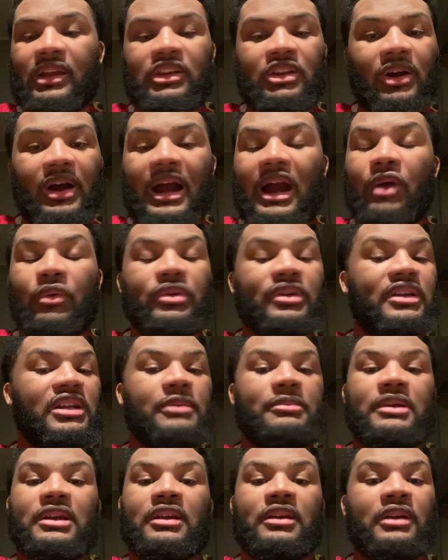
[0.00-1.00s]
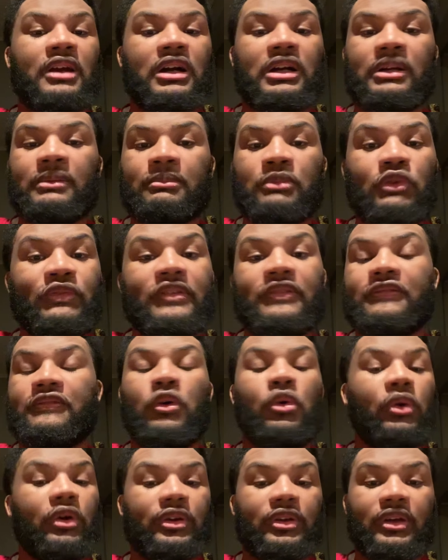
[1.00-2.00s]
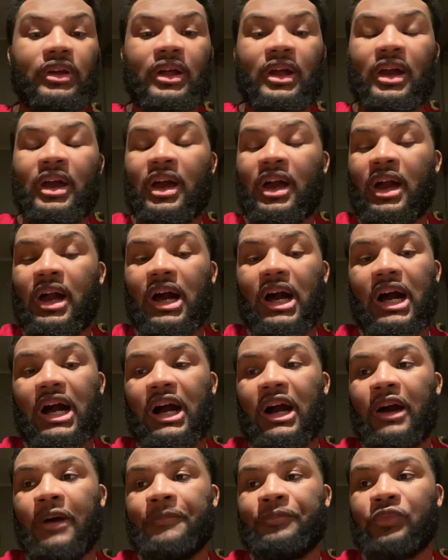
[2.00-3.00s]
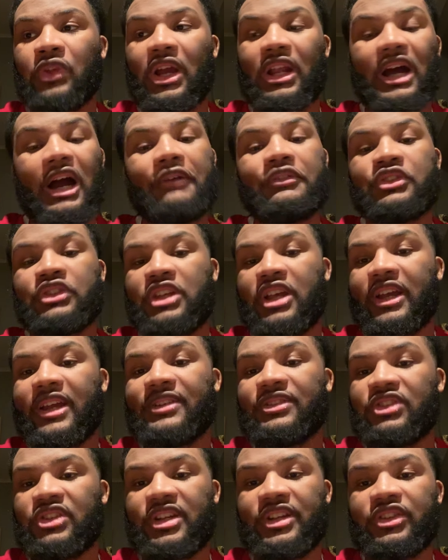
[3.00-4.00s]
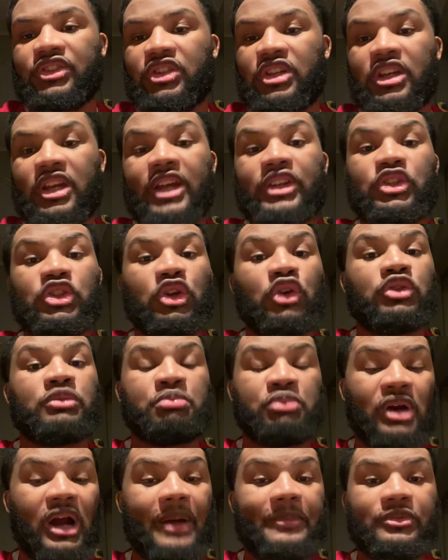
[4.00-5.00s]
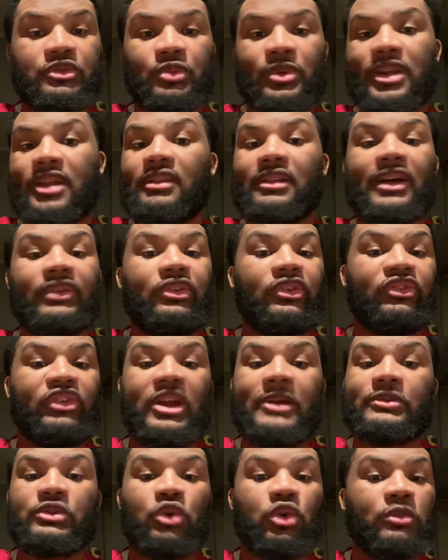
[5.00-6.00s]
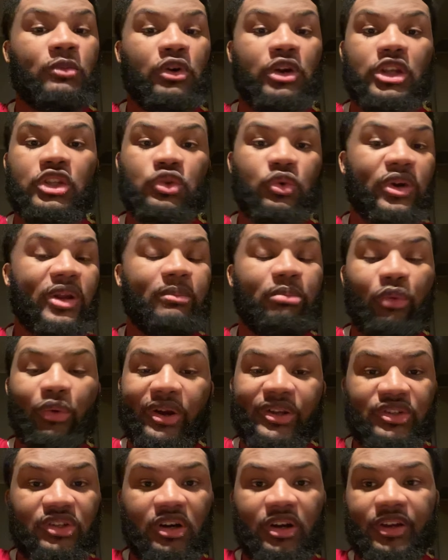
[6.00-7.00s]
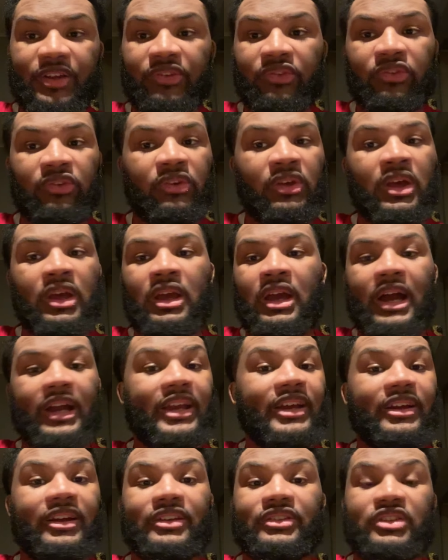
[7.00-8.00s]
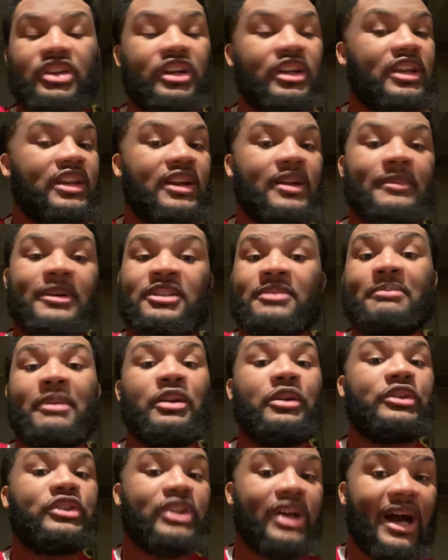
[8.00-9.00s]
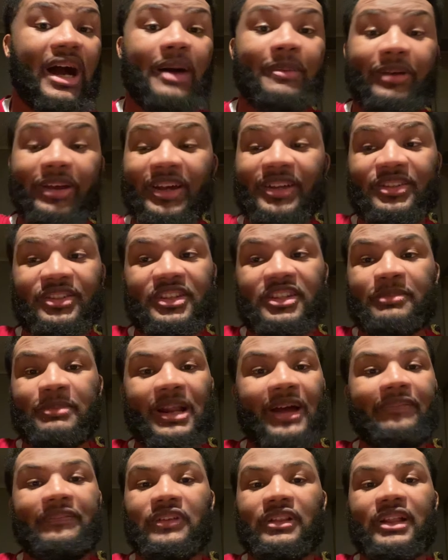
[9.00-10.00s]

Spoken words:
how are we going to be moving forward? And obviously against Tennessee, it shows promise. We didn't let this team score more than 20 points on us. Again, Kentucky did a much better job against us, but I feel